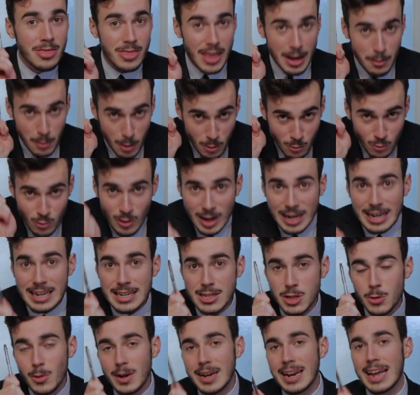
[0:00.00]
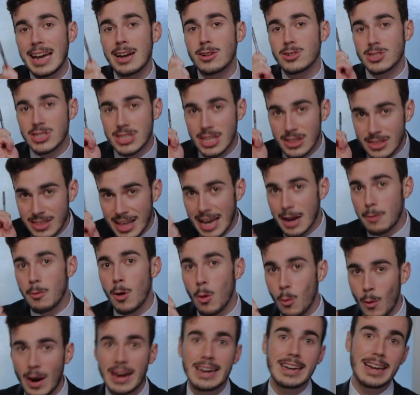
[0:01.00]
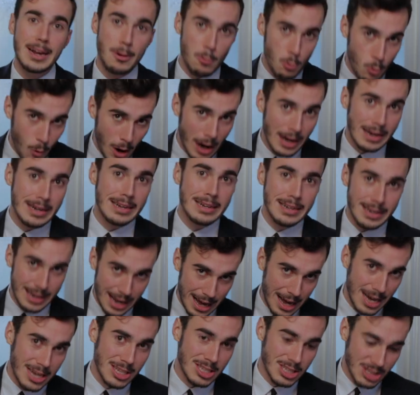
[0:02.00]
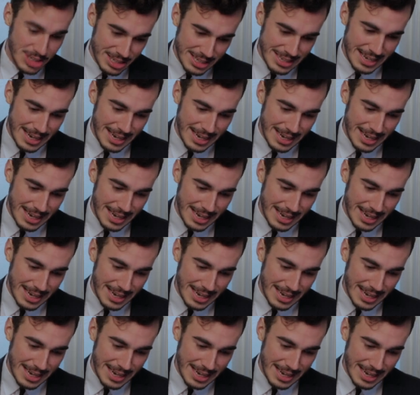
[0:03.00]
they were ready to announce that they were waiting one last